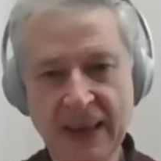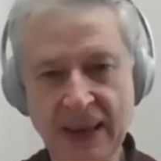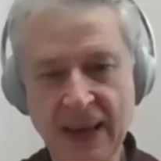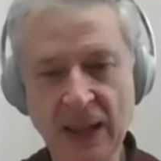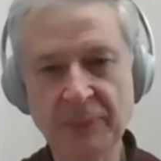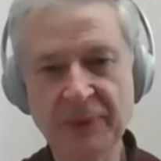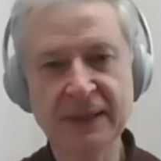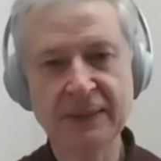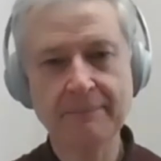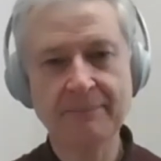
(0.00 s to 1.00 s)

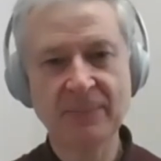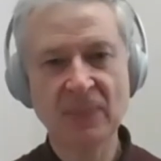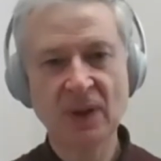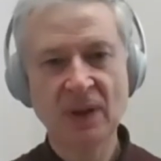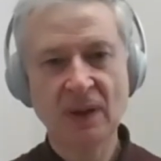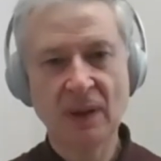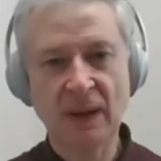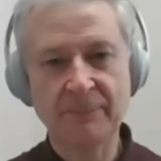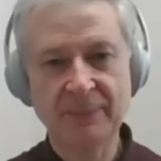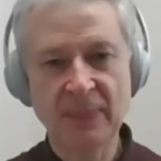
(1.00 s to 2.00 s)
helping
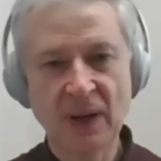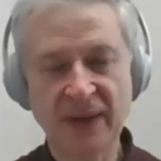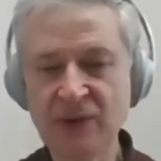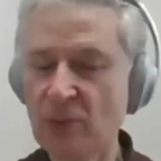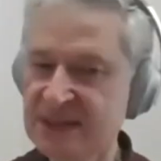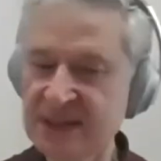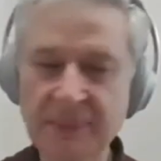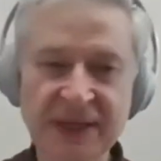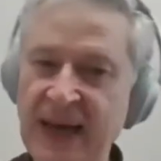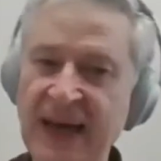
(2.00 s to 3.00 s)
I think when
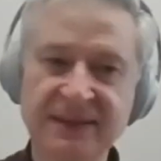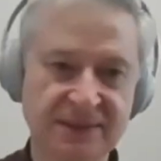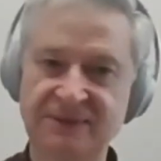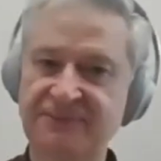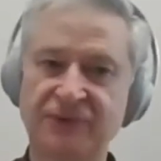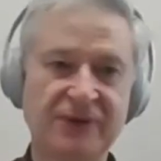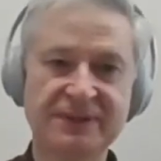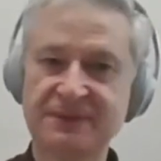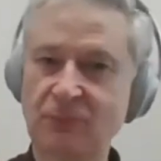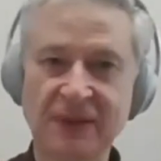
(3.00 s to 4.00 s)
somebody asks for it,
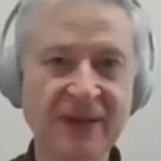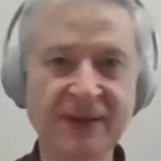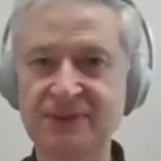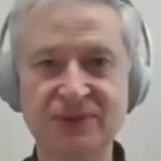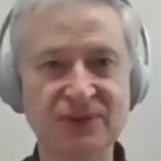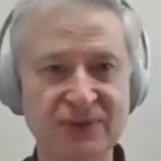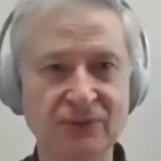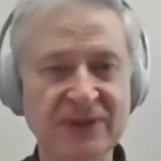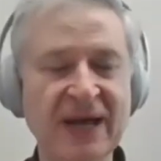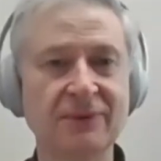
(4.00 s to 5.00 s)
well, then there's just no
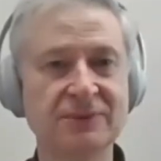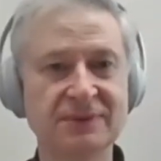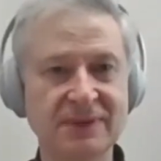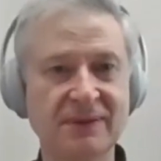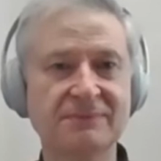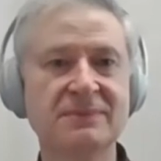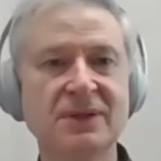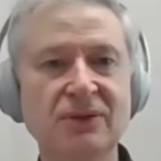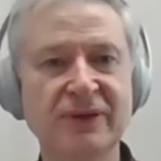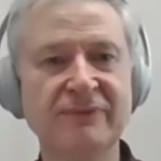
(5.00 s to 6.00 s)
doubt. They're,
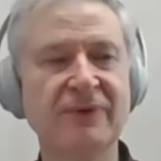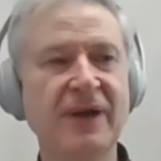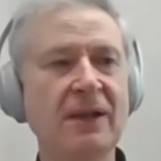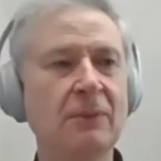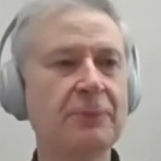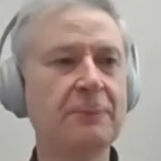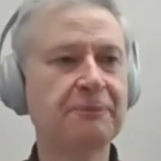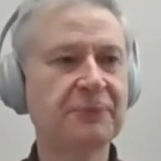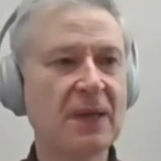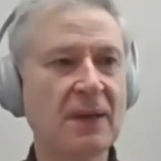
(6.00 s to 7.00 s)
they're looking for help.
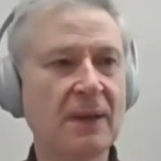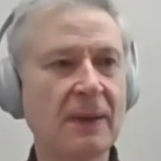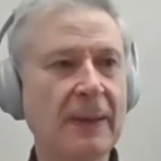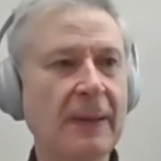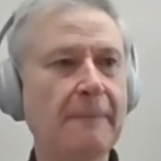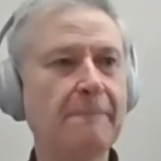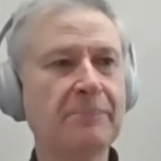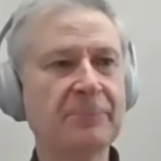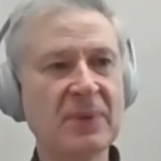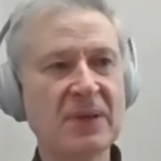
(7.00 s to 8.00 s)

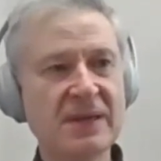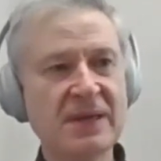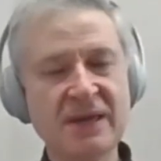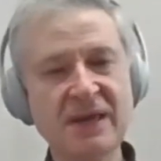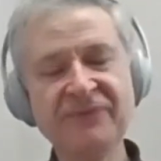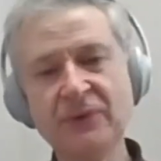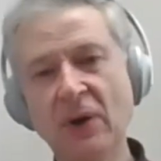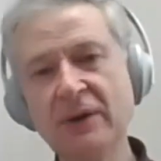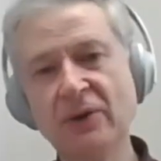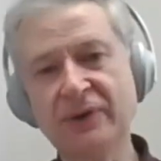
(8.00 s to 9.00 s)
Um, if you
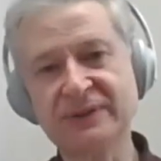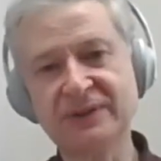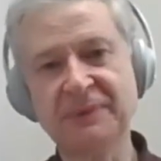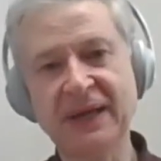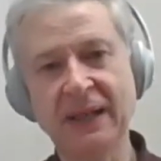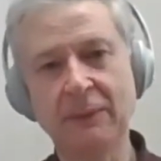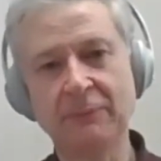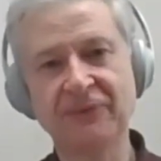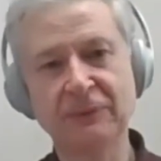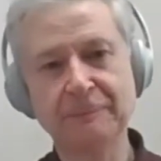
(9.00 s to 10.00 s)
are going to be
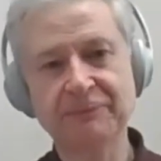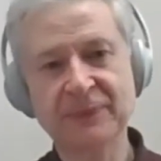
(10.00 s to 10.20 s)
helpful,